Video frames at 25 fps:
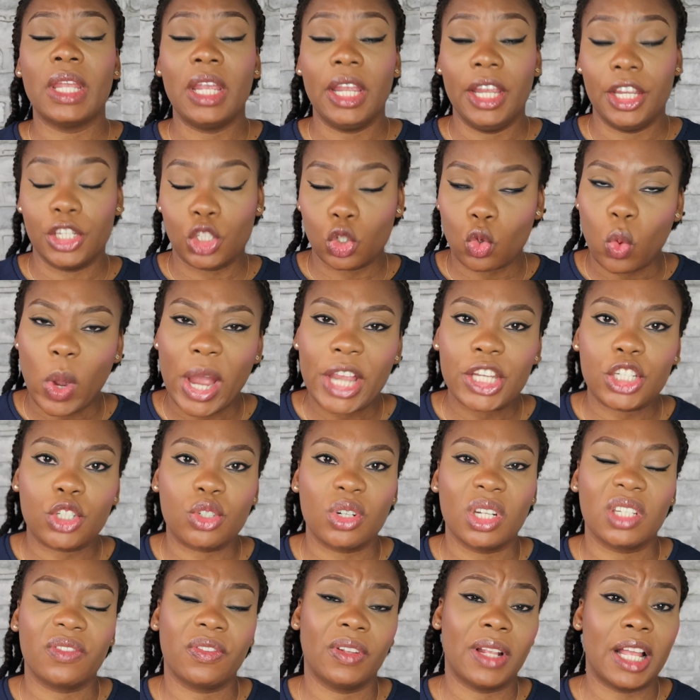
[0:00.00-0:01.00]
It's quite
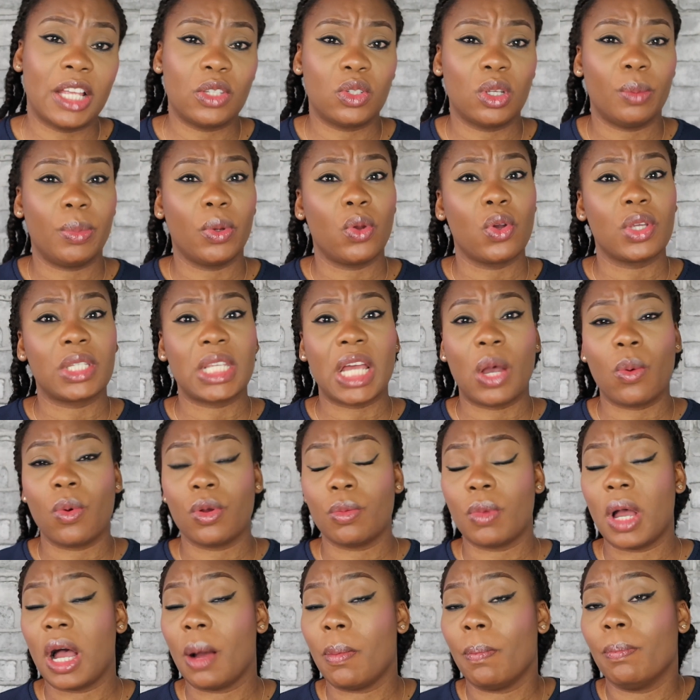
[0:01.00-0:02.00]
stressful as well because
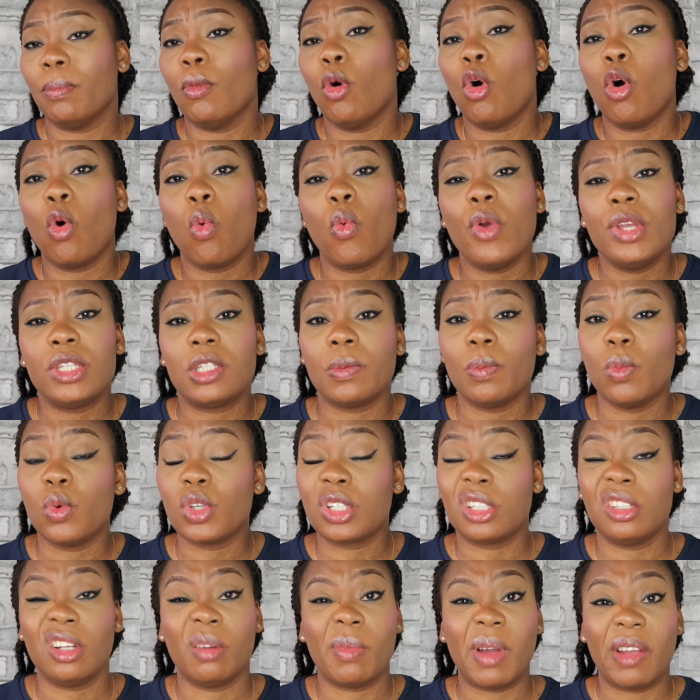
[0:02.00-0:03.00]
I'm always
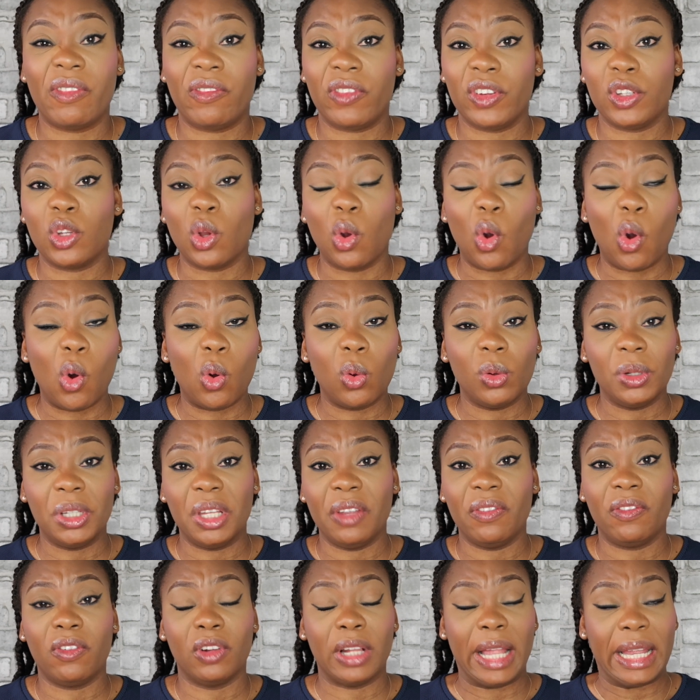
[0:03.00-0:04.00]
mostly on my feet all
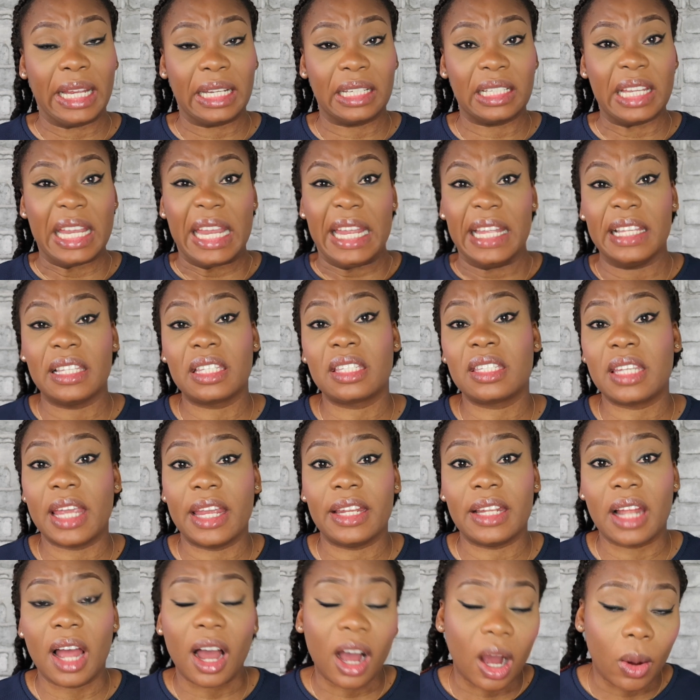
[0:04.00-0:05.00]
day for like
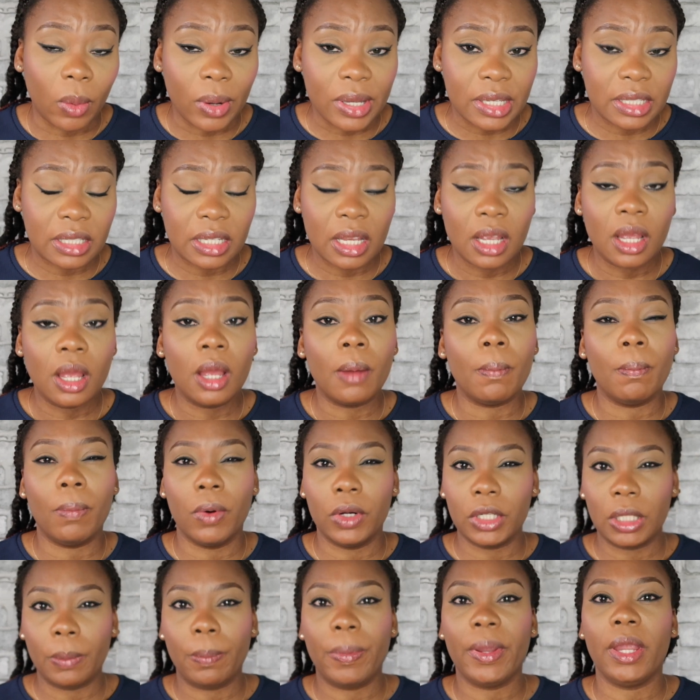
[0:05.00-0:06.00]
8-10 hours,
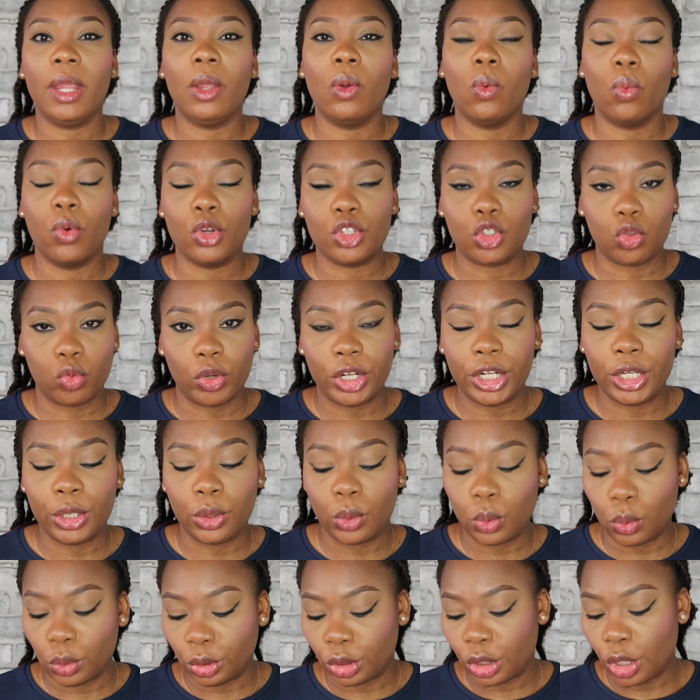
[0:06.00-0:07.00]
but the pay was really
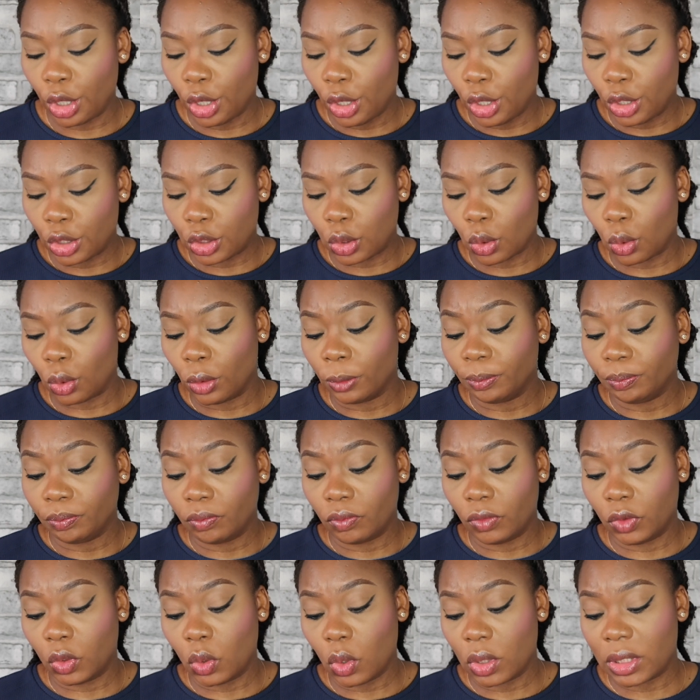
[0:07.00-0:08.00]
good. So
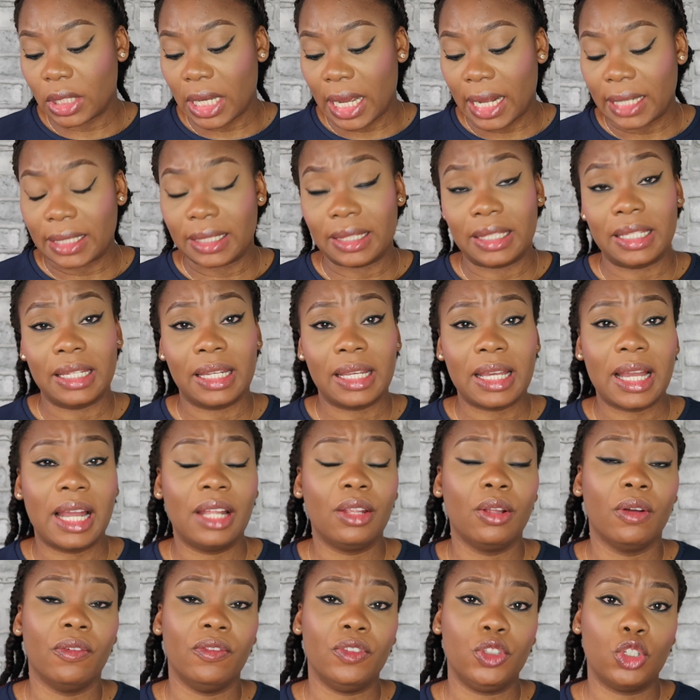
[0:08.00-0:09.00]
those are the
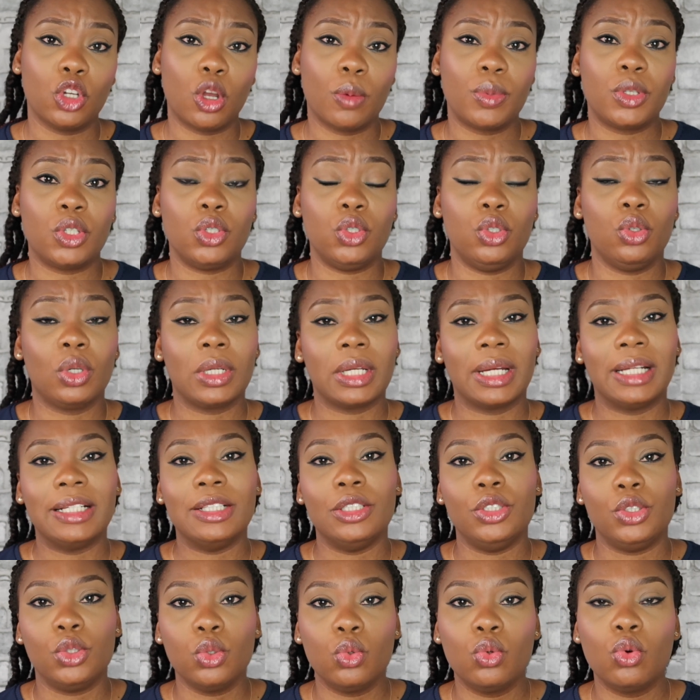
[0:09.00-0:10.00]
kind of jobs you
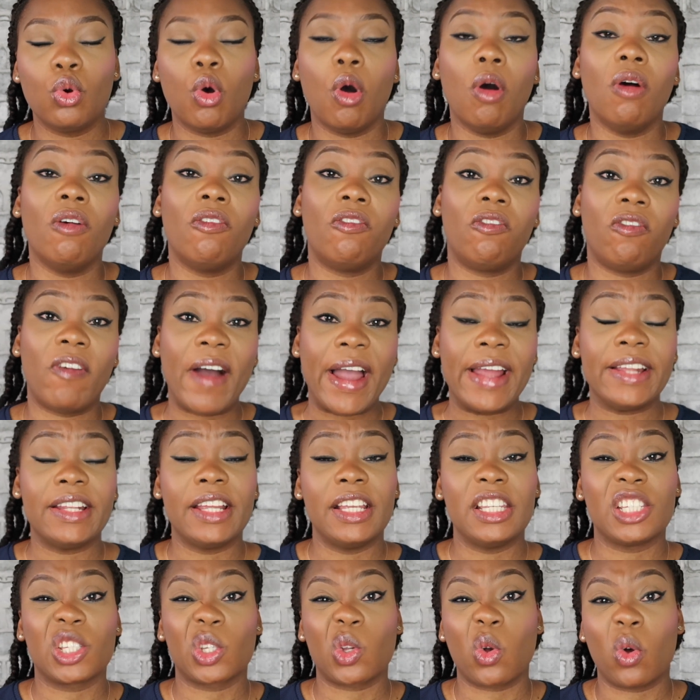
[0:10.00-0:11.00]
can do or find
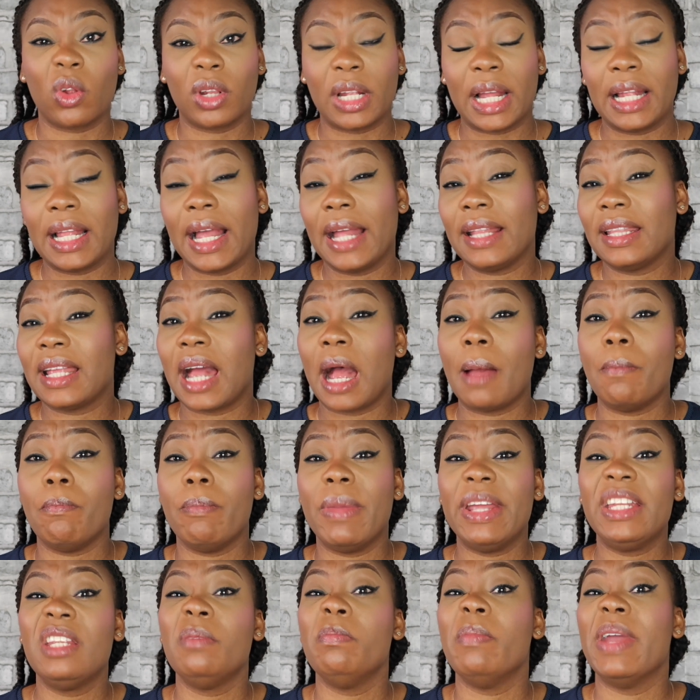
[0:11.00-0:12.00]
in Scotland, and there are
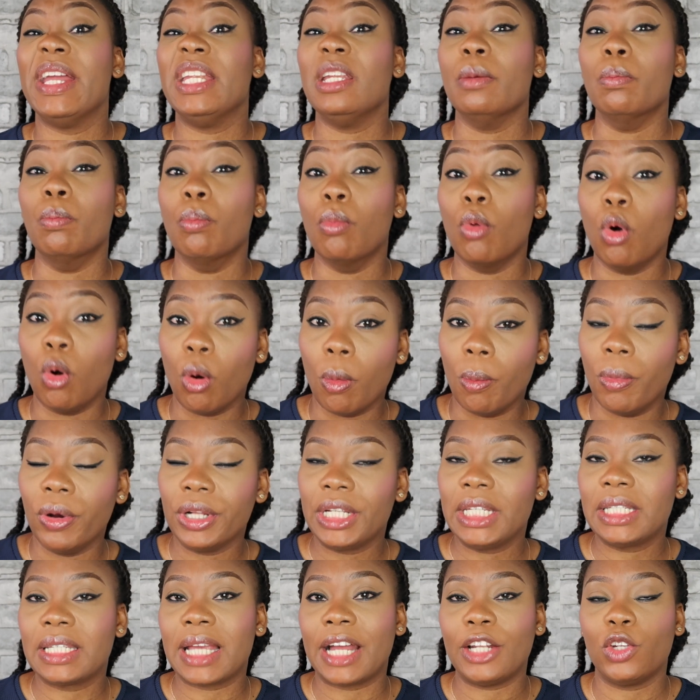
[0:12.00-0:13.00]
many more, but
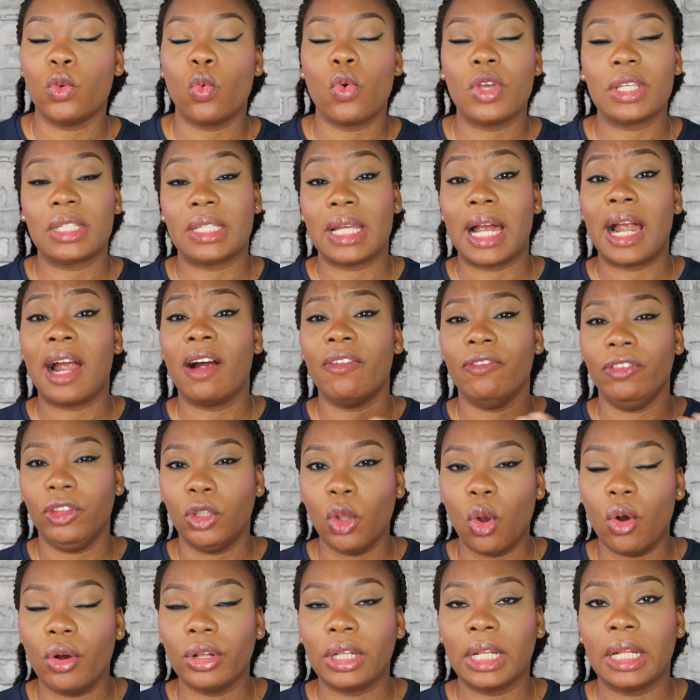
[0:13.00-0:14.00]
these are the ones that I have
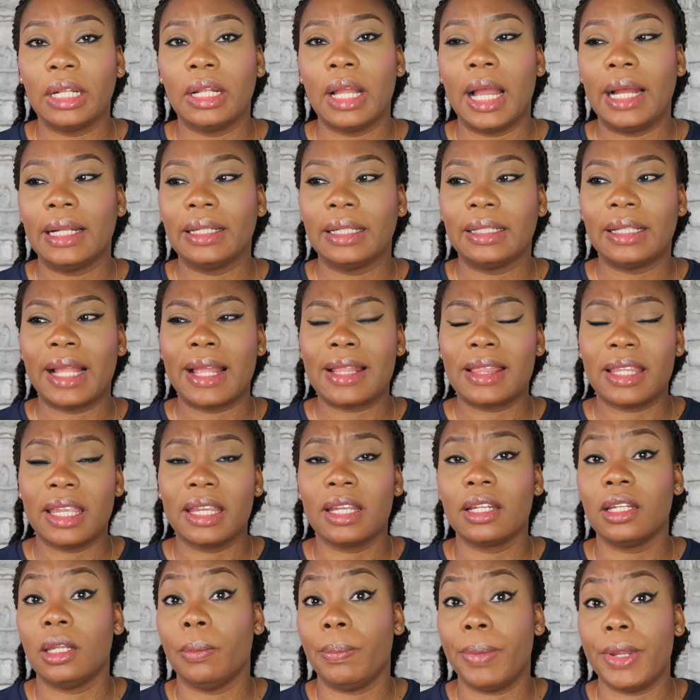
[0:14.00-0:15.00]
done, and I
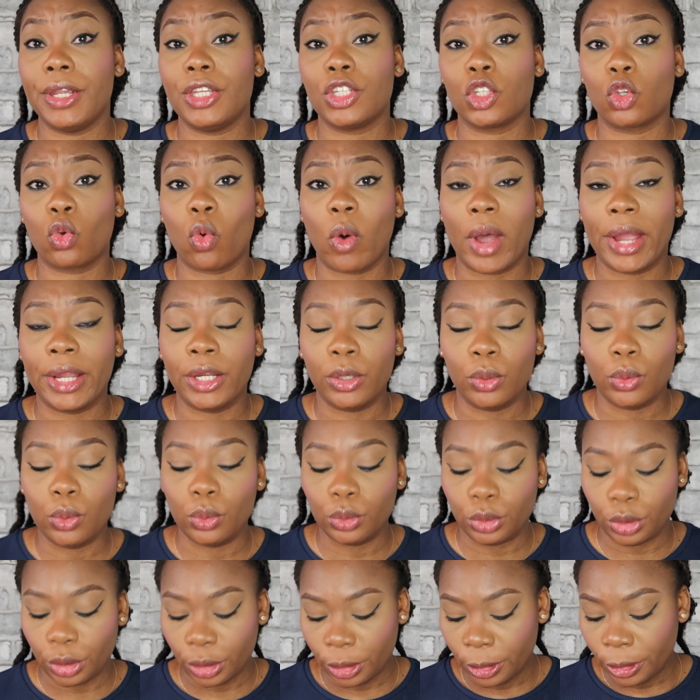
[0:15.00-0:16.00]
think the pay is quite
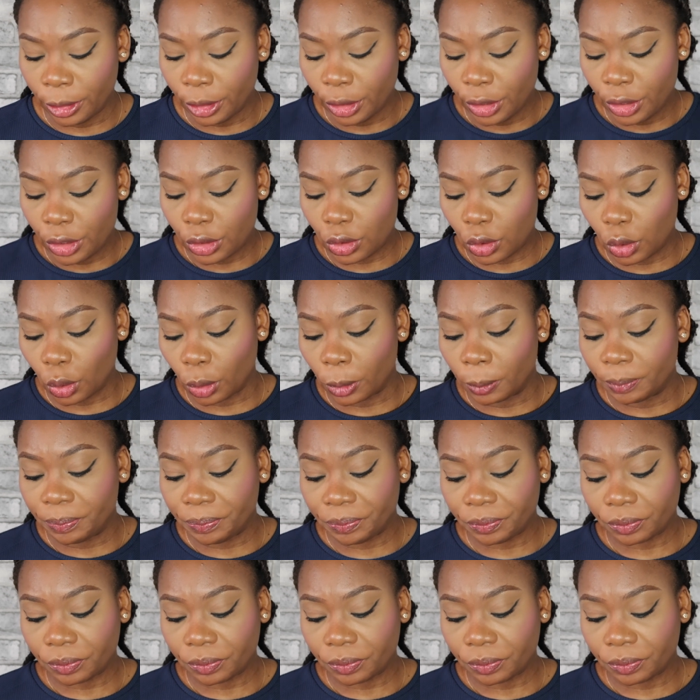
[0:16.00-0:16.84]
good. So